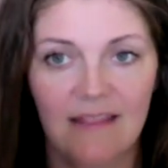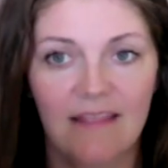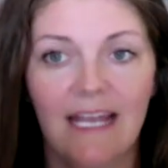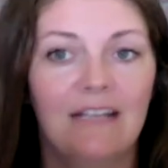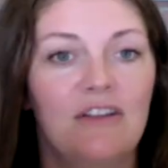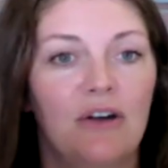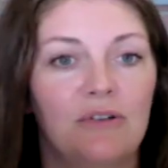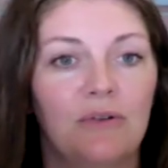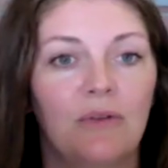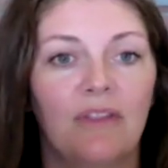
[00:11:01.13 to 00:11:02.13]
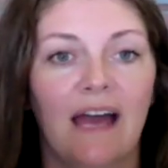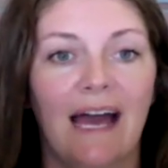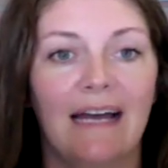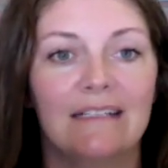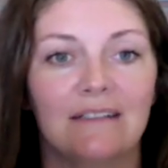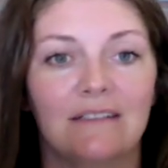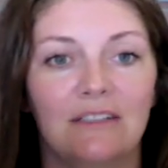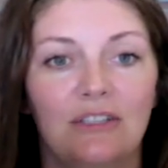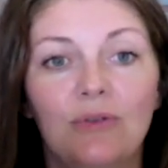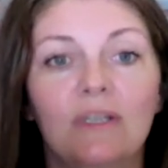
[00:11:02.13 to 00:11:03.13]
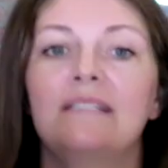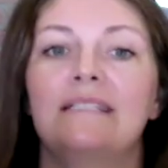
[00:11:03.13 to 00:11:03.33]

they know that you can